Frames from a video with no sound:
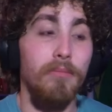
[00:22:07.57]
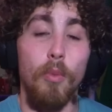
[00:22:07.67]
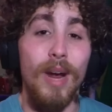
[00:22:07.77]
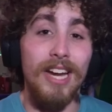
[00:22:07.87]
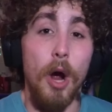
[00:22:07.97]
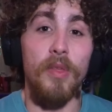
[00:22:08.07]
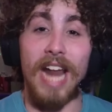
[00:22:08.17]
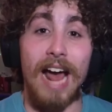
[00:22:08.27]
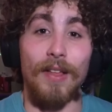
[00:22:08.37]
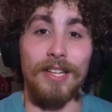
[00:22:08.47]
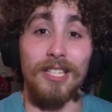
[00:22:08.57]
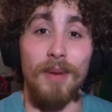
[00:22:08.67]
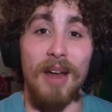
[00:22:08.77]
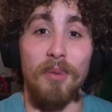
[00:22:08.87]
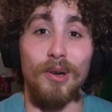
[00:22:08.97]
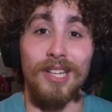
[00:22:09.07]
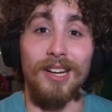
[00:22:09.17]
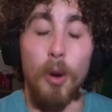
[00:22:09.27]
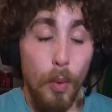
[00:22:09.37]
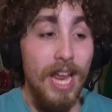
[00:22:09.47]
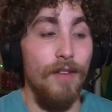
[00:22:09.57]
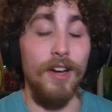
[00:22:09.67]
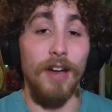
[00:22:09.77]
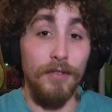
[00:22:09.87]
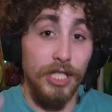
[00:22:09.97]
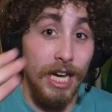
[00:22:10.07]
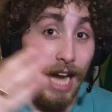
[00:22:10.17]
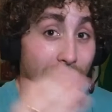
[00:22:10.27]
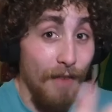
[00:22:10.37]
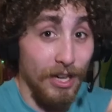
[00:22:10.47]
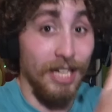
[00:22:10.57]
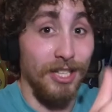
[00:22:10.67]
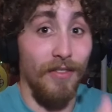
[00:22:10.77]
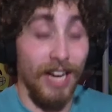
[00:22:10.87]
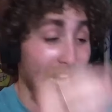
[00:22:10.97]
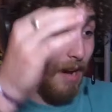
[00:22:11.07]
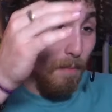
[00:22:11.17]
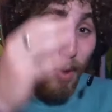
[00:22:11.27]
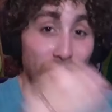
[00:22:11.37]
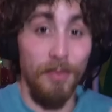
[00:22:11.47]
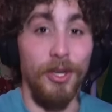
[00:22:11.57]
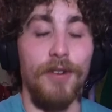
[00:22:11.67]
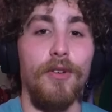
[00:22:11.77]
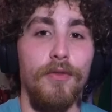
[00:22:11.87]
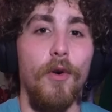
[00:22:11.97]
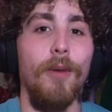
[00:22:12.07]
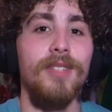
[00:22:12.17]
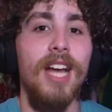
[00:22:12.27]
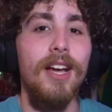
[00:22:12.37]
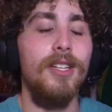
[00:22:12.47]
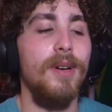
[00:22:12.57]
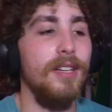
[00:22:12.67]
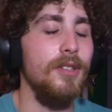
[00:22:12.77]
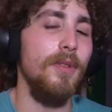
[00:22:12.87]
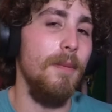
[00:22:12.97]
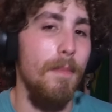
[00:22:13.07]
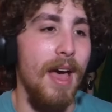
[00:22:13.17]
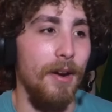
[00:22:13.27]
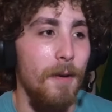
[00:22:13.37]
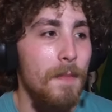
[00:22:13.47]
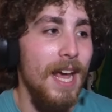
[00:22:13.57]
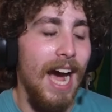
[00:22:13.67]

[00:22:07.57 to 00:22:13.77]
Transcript: We know that Alex is a bad person. We even have seen evidence of it in multiple different forms. So it doesn't really matter.